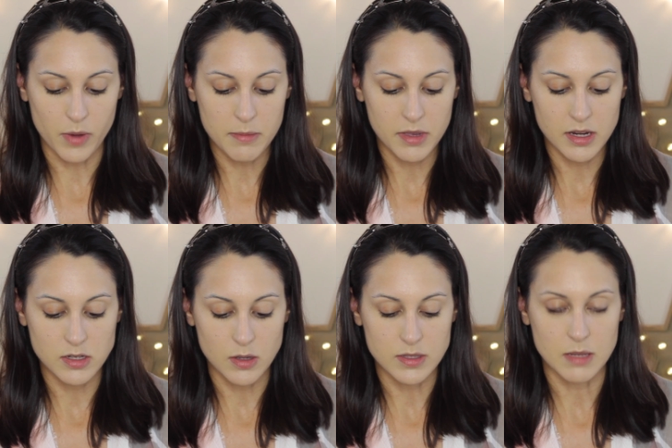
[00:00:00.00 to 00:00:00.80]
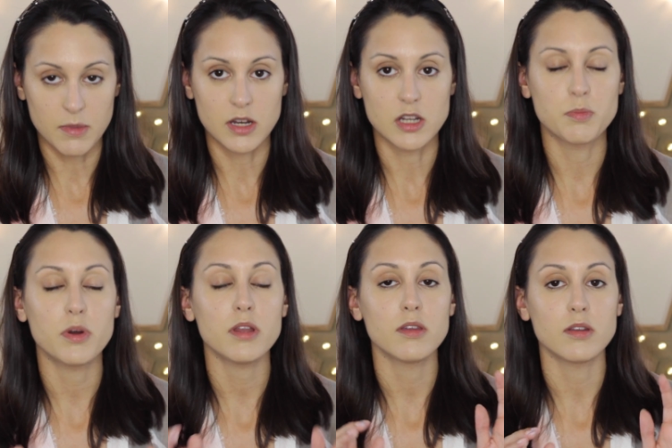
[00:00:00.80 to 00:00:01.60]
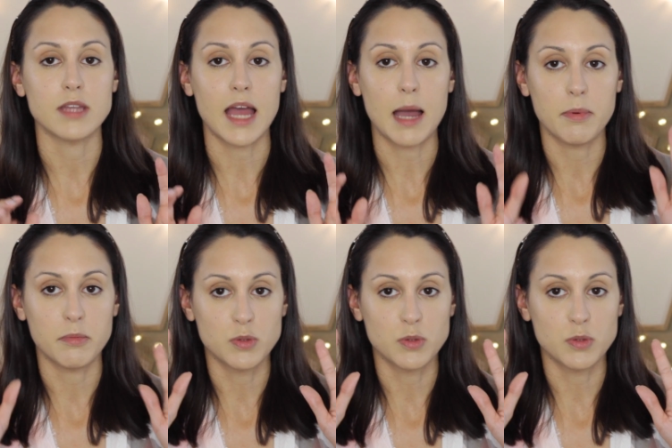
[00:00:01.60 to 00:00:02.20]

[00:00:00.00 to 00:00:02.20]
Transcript: what I'm going to do is I'm going to just put a little dab